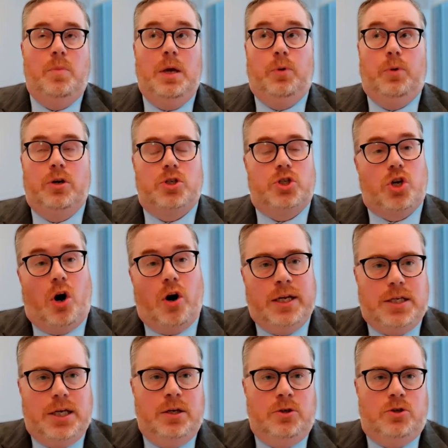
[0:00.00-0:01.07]
People are
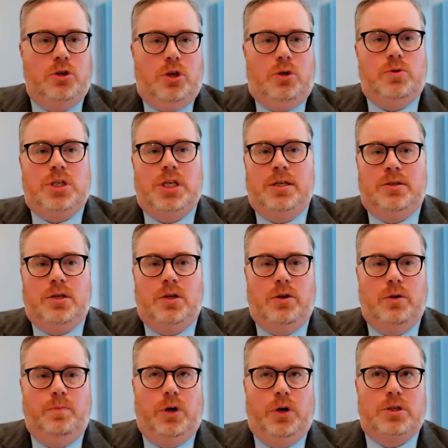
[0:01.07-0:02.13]
starting to introduce it into
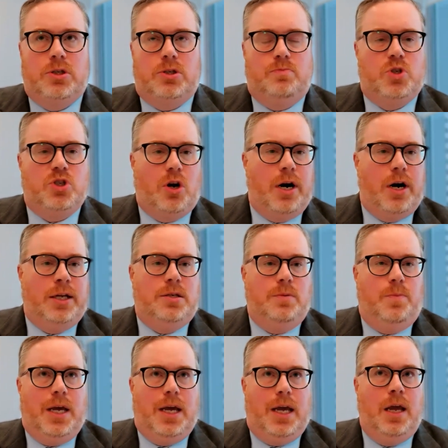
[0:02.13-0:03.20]
their books, starting to
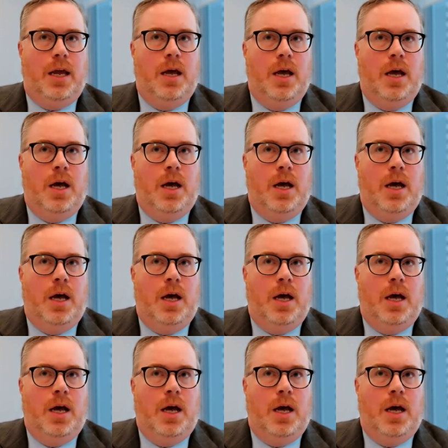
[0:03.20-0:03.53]
be